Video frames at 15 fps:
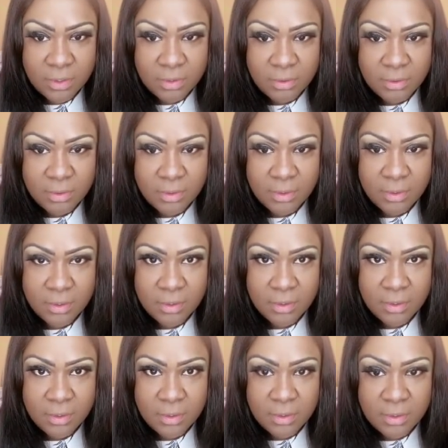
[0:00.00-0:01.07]

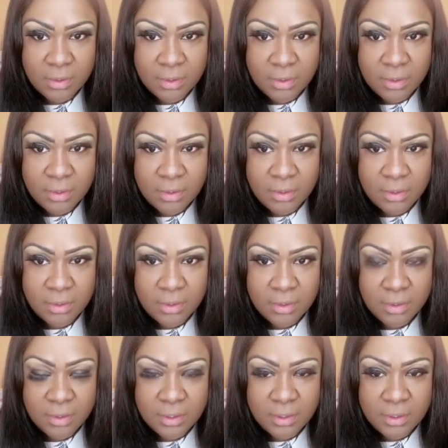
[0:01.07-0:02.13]

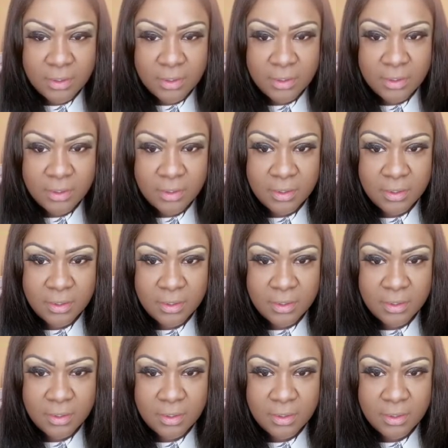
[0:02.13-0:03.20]

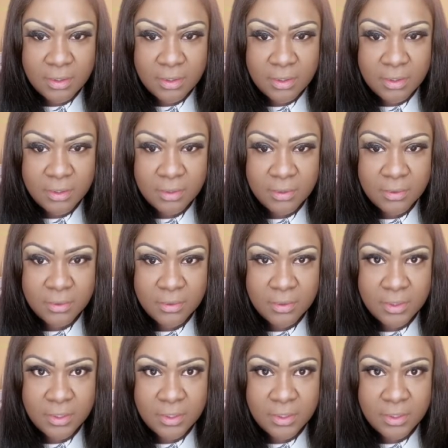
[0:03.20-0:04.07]
[no speech]